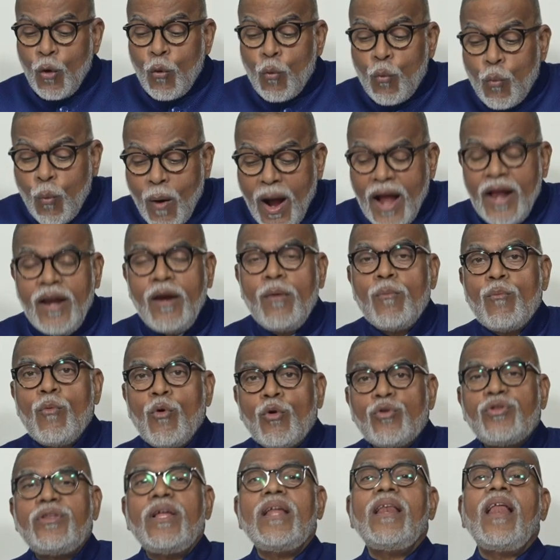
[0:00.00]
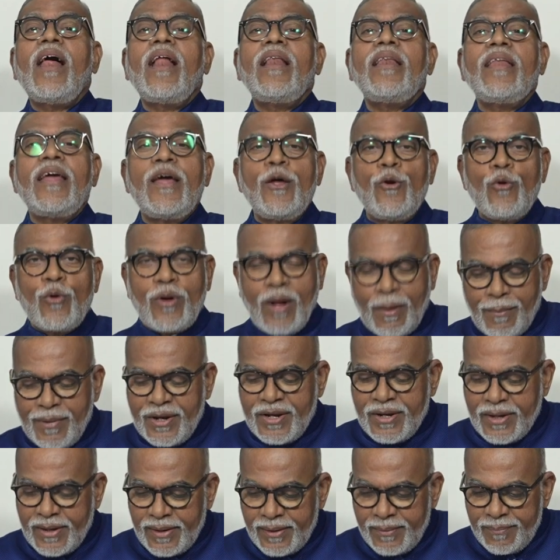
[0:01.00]
While Motilal Nehru
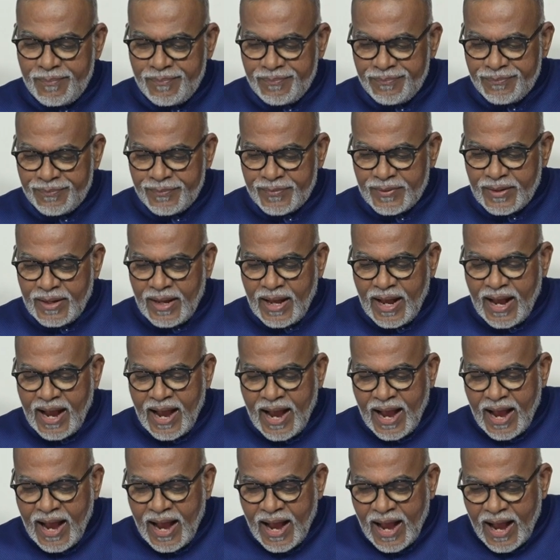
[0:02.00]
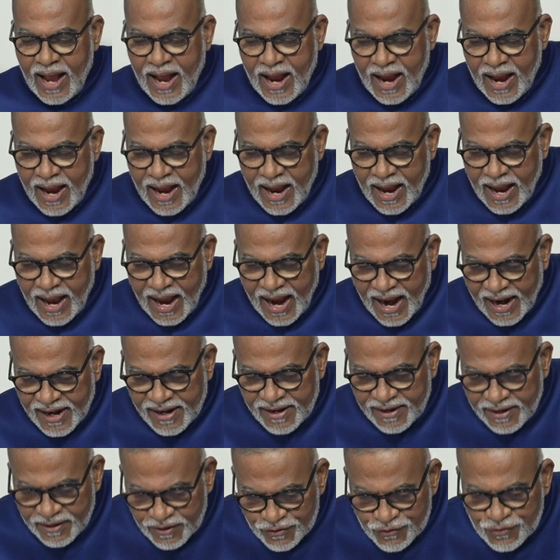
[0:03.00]
Committee had
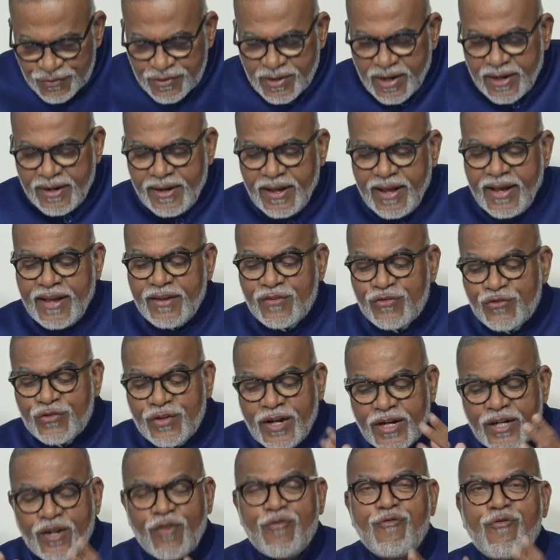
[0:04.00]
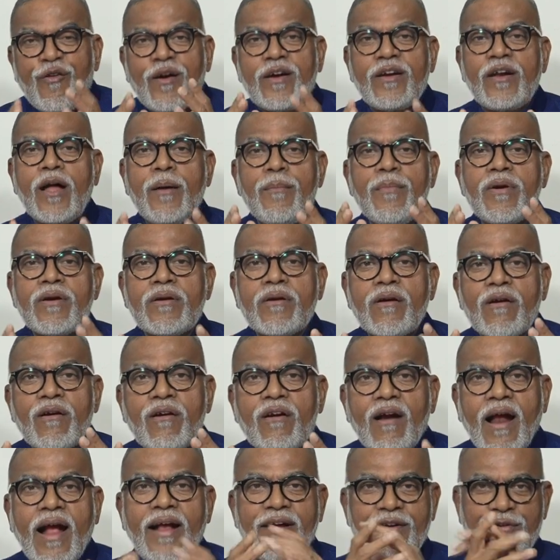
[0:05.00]
listed a set of fundamental
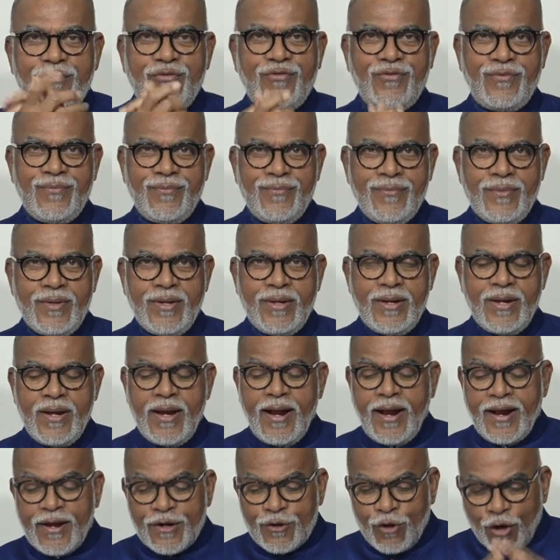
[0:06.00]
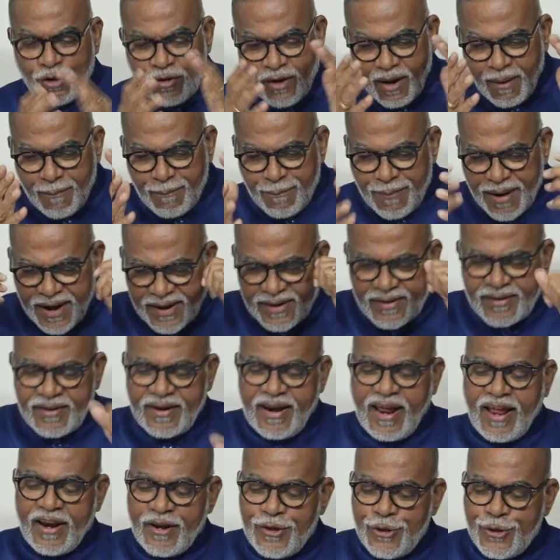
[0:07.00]
rights, Dr.
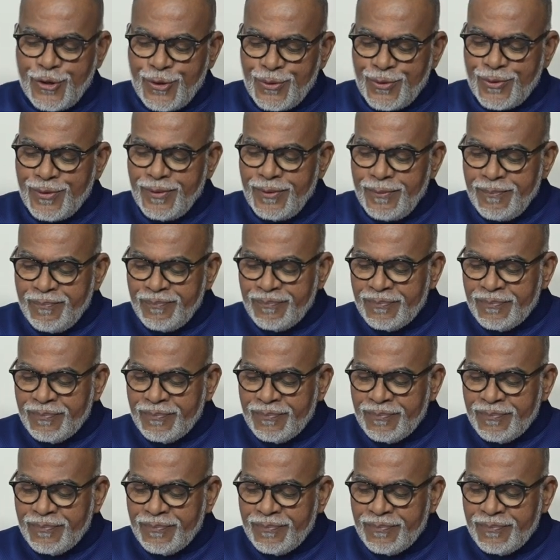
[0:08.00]
Ambedkar argued